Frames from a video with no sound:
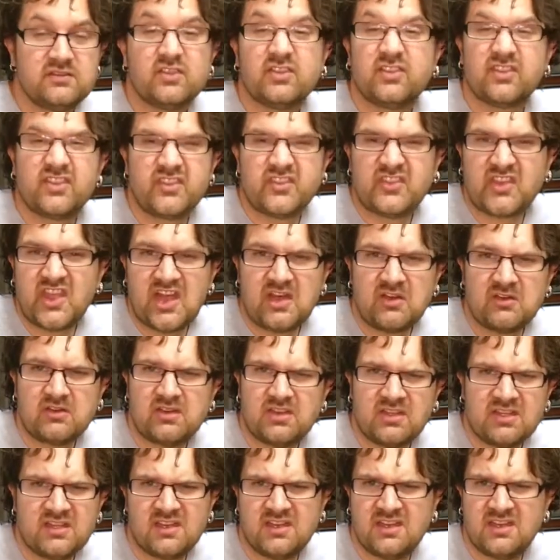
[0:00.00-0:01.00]
just a
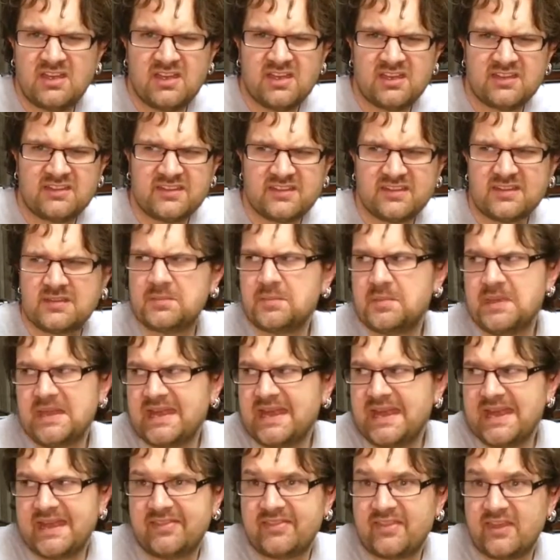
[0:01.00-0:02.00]
sound, doesn't
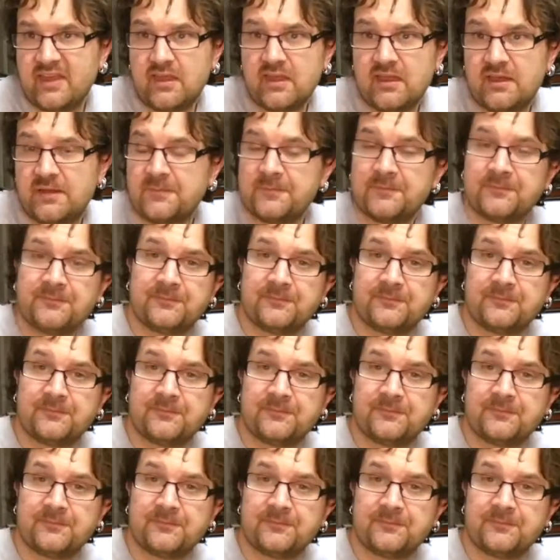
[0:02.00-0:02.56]
mean anything.